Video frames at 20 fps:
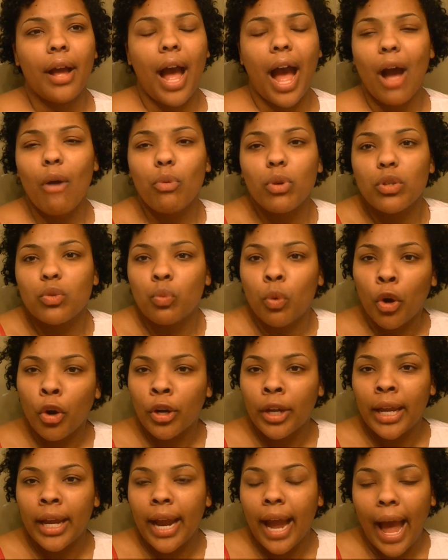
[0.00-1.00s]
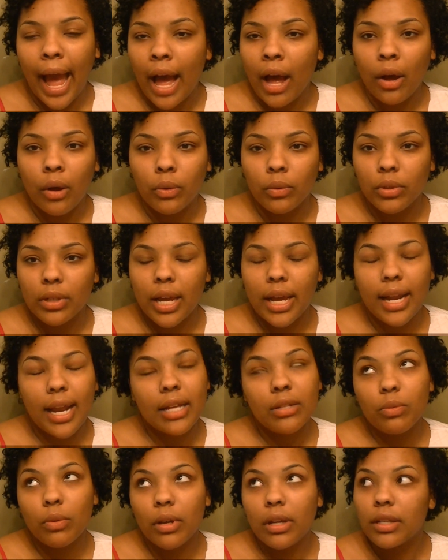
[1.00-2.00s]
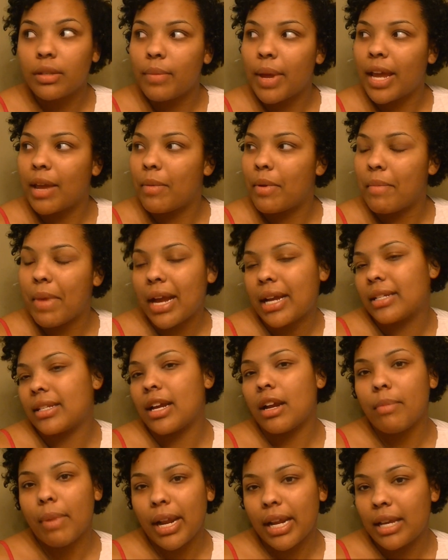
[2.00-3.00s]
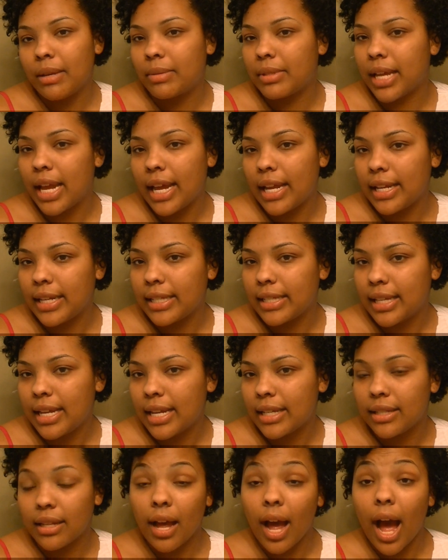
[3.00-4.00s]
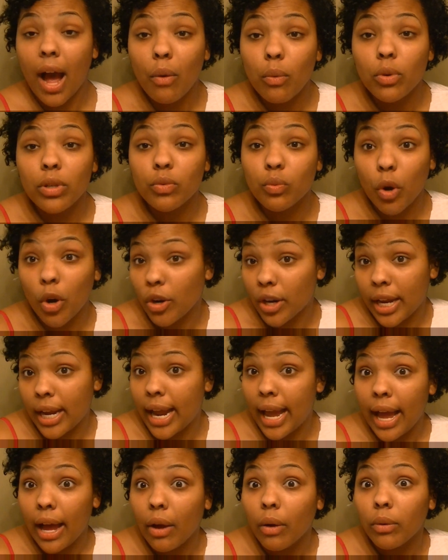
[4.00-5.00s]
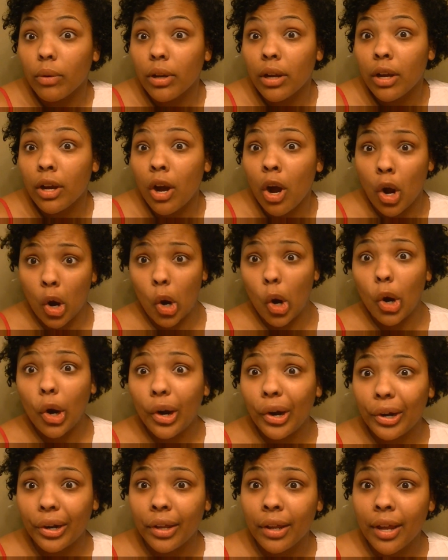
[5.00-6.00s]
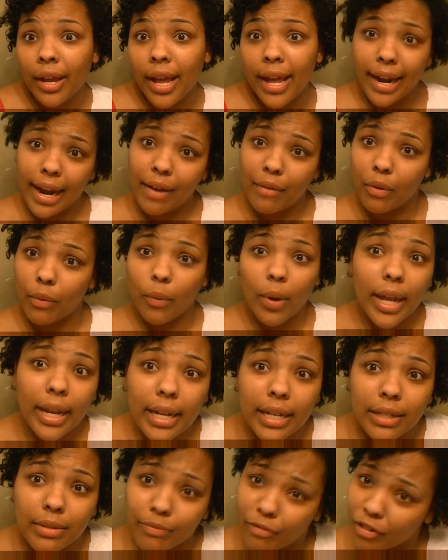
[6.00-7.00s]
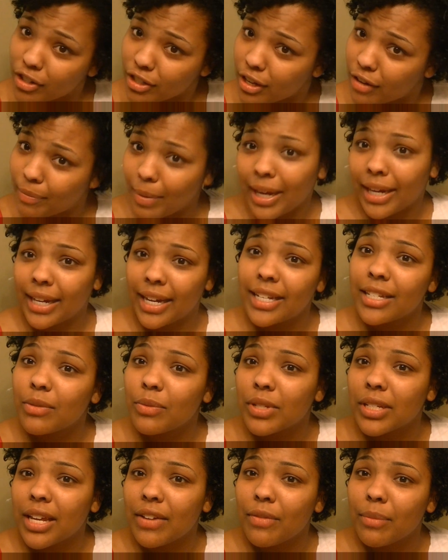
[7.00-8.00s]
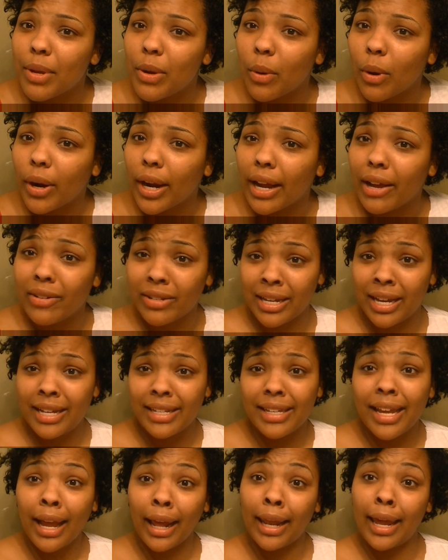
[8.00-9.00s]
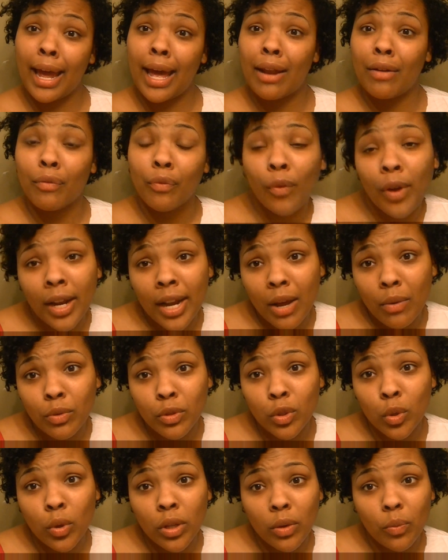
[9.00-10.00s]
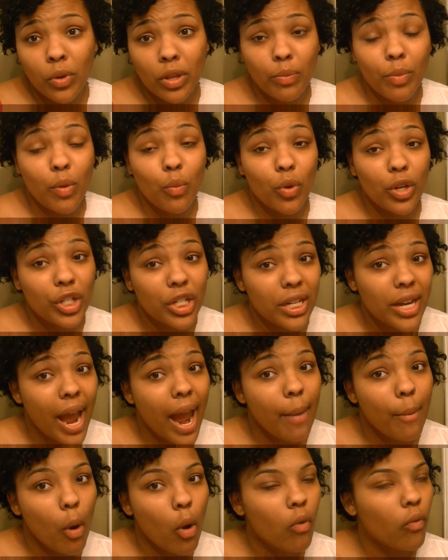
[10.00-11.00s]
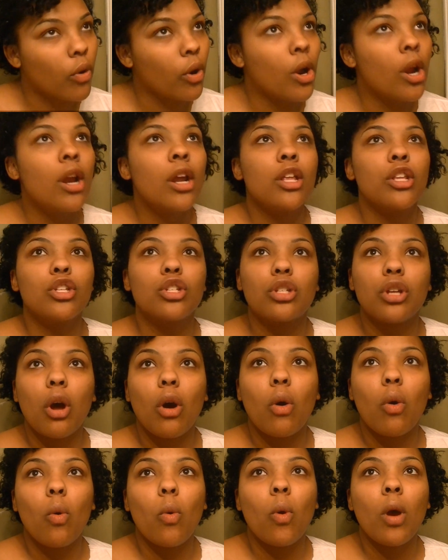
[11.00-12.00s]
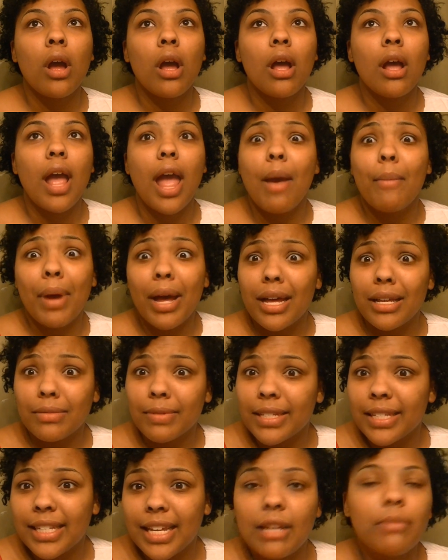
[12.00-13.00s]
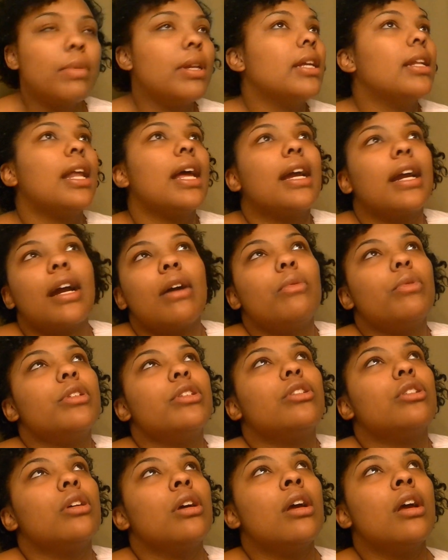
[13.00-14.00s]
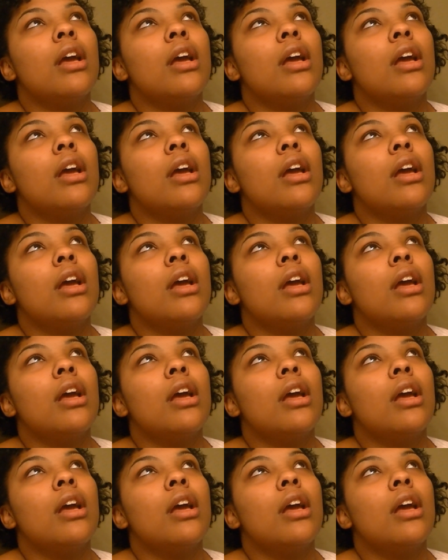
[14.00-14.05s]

I was working out, and that's what is making me mad, because everybody keeps saying these things. I was working out hard, and I have a witness. First off, my cousin was giving me workouts. Secondly, I had a friend that was doing them with me when she came over. So, and my husband seen me, like I was,